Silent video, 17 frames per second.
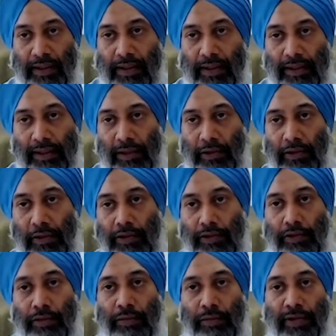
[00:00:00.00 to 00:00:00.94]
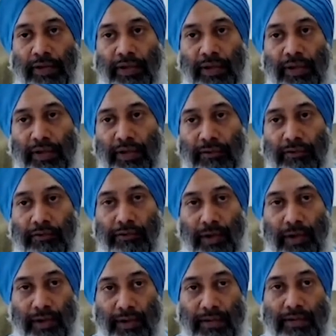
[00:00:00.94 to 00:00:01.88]
that is also bringing in
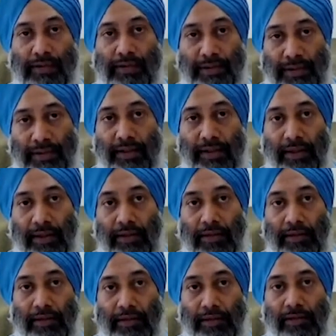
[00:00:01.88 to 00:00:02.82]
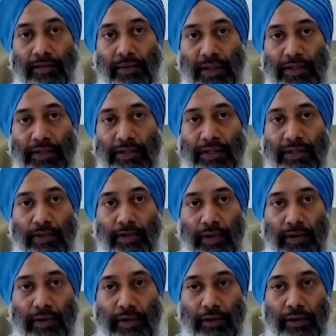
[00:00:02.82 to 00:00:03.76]
funds. So imagine a
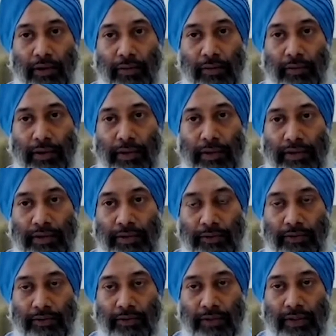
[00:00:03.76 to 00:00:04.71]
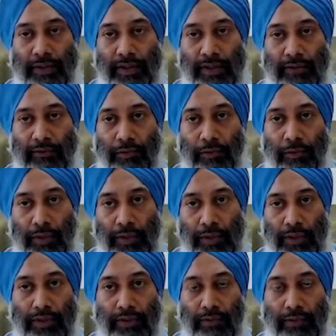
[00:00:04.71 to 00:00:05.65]
Toilet Corporation of India would
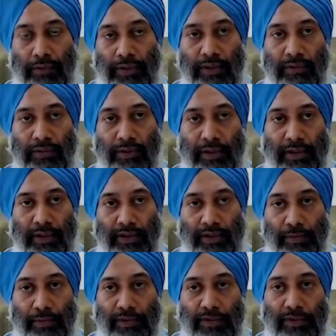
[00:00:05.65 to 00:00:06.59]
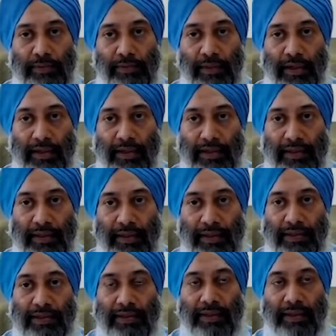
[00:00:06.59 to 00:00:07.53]
work with the various
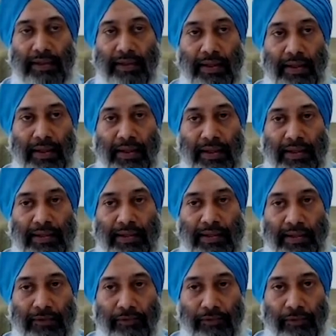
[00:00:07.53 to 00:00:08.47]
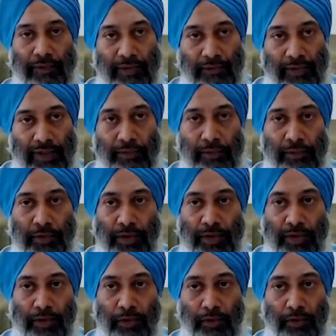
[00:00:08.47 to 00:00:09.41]
municipalities and say, we will
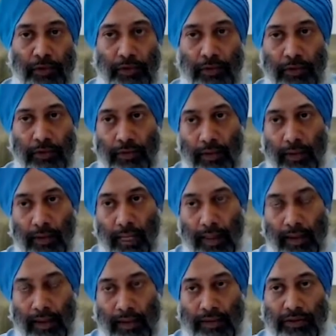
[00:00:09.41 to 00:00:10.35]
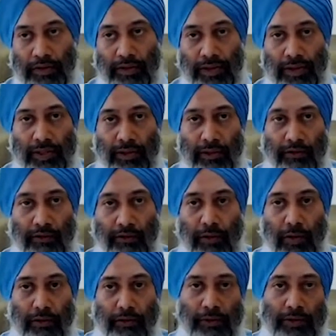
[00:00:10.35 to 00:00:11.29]
bring you a chain of
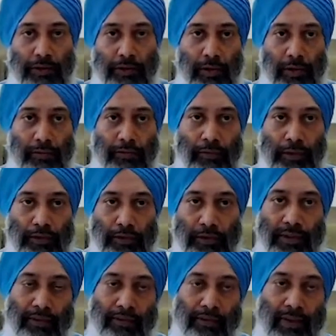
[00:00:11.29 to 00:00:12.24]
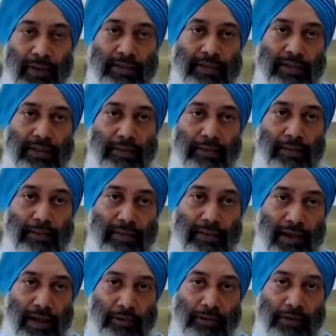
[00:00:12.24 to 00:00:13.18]
coffee shop which will invest in
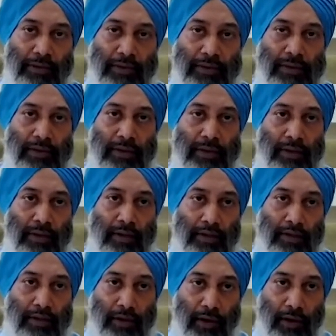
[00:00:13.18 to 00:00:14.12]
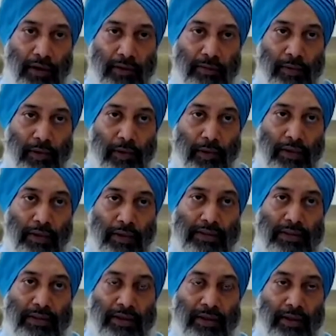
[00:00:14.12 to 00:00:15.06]
1,000 toilet
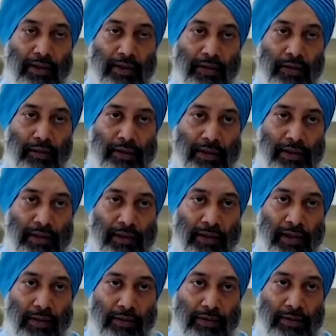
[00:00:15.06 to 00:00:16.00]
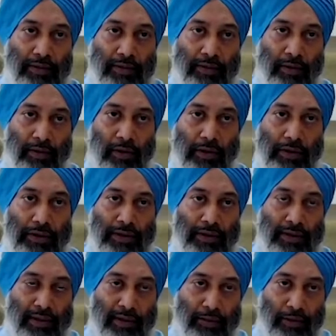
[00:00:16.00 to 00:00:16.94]
blocks. You need 1,000 crores.
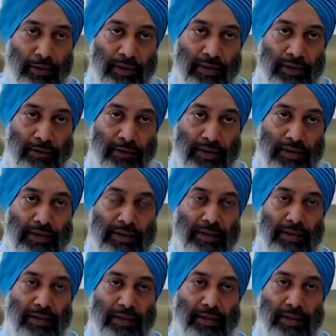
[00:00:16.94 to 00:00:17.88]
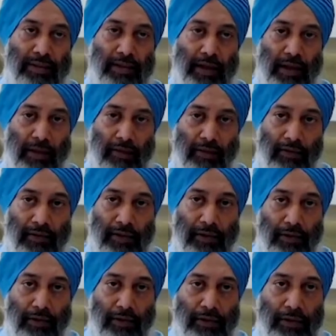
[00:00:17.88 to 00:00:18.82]
They would invest in it. However,
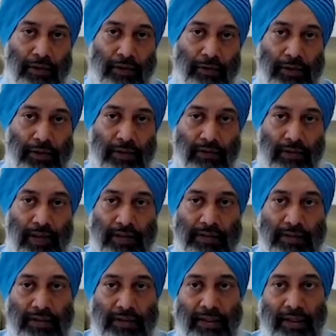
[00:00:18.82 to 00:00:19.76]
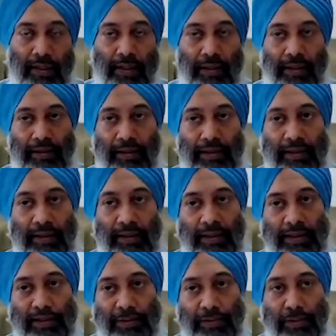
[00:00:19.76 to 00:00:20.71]
you need to give us
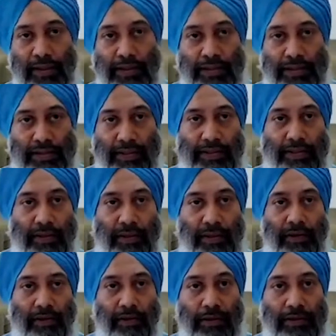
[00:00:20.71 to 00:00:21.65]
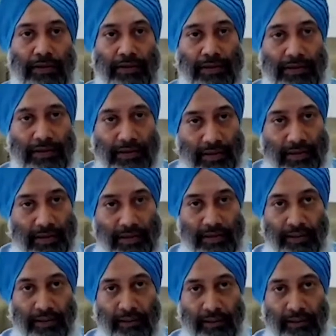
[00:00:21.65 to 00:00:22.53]
these spaces across the city.